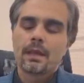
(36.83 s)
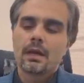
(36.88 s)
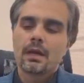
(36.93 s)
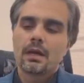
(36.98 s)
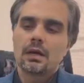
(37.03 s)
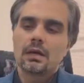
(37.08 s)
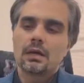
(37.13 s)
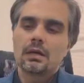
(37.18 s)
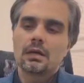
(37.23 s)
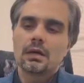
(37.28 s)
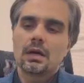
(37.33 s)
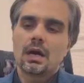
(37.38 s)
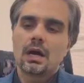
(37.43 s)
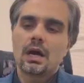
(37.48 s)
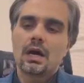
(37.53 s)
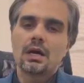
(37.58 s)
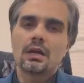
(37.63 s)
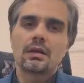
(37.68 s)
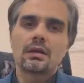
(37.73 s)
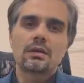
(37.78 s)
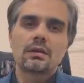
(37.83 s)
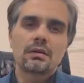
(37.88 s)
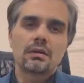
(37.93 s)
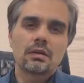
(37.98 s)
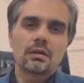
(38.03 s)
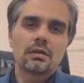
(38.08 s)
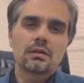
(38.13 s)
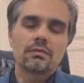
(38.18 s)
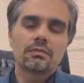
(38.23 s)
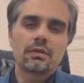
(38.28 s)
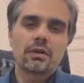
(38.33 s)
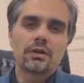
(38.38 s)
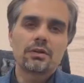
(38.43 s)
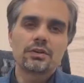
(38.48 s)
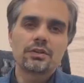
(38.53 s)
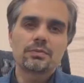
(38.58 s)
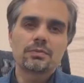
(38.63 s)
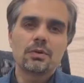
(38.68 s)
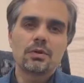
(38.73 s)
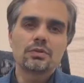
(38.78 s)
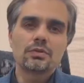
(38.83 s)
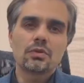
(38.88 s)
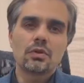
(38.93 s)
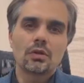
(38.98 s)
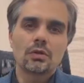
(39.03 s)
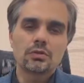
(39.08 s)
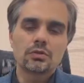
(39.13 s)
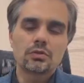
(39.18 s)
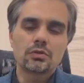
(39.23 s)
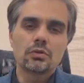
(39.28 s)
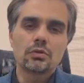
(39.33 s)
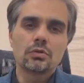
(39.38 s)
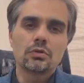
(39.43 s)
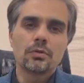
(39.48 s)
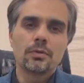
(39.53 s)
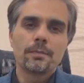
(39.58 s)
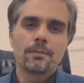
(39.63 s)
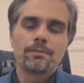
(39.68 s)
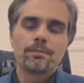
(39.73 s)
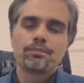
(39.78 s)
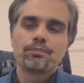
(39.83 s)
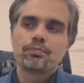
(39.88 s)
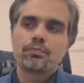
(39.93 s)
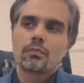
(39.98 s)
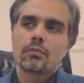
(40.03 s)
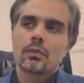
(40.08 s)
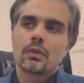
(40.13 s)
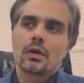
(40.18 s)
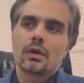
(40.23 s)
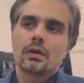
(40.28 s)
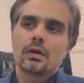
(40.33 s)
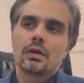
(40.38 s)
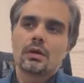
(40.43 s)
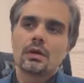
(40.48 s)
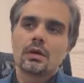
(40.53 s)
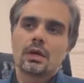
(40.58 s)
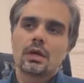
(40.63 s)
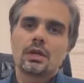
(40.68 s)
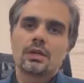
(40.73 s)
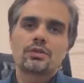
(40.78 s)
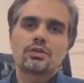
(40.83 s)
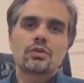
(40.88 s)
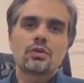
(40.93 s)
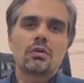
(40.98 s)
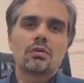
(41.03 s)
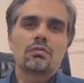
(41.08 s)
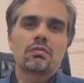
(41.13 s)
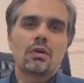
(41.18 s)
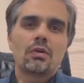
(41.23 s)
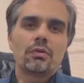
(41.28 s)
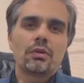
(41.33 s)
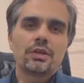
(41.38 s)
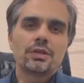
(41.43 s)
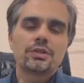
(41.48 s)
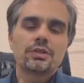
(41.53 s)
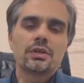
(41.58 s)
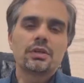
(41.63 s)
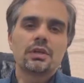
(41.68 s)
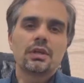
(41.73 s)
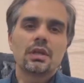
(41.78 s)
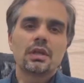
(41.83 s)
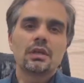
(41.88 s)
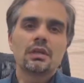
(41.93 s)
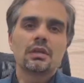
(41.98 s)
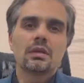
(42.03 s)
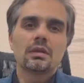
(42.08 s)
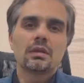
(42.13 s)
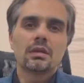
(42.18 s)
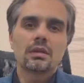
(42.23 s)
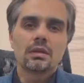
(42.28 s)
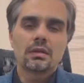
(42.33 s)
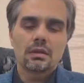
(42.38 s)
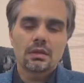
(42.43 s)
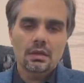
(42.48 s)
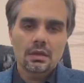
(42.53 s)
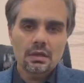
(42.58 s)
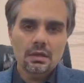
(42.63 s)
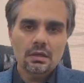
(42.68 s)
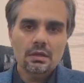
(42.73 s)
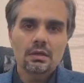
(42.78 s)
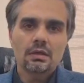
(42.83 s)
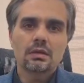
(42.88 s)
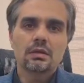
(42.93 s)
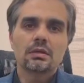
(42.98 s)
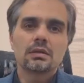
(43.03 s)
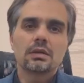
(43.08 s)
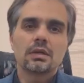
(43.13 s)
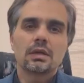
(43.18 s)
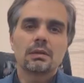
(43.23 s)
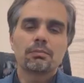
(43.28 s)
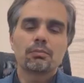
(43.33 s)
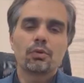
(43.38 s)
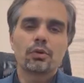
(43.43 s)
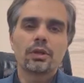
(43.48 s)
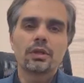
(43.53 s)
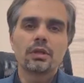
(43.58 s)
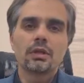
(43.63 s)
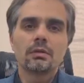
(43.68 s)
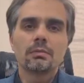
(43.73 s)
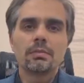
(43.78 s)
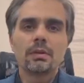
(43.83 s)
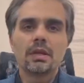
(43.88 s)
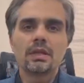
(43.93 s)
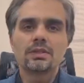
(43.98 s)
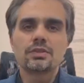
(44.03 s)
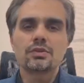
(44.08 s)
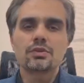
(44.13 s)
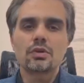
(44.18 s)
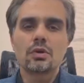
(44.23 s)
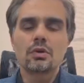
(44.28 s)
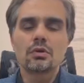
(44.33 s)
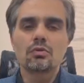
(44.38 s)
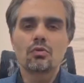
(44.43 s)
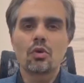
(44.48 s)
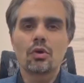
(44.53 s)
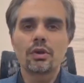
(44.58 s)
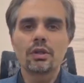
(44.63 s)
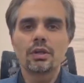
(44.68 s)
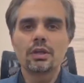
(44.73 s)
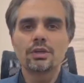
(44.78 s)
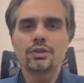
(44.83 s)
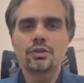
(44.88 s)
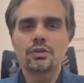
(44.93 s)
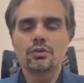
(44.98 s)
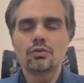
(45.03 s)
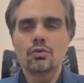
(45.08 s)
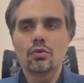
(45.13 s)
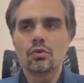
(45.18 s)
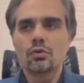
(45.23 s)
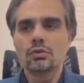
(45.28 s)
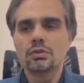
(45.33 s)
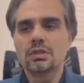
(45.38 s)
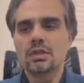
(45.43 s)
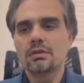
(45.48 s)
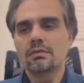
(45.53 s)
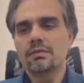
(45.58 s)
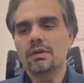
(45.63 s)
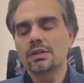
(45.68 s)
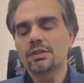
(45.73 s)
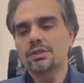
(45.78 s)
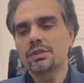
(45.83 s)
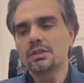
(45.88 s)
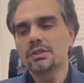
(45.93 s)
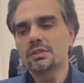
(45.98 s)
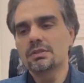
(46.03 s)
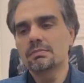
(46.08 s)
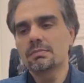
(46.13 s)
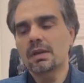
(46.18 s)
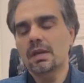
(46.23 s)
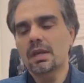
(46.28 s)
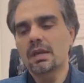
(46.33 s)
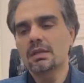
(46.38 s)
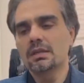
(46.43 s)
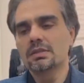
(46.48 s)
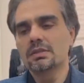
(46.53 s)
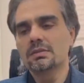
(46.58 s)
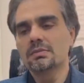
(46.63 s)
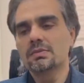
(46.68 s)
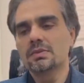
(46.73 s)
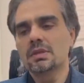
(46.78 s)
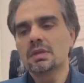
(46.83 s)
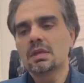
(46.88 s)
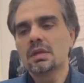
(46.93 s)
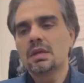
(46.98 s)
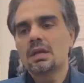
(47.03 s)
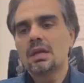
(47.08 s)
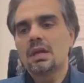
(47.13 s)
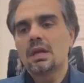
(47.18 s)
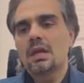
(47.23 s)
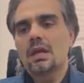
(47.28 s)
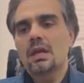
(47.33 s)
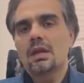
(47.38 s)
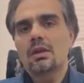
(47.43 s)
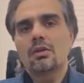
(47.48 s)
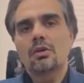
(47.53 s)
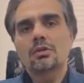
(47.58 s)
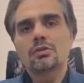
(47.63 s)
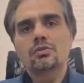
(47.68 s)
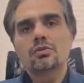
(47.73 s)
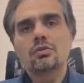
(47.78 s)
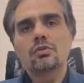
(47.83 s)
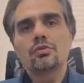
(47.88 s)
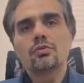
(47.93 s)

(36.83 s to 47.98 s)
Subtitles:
our flood response also had strong foundation in putting in place strong coordination roles and functions mechanisms, and also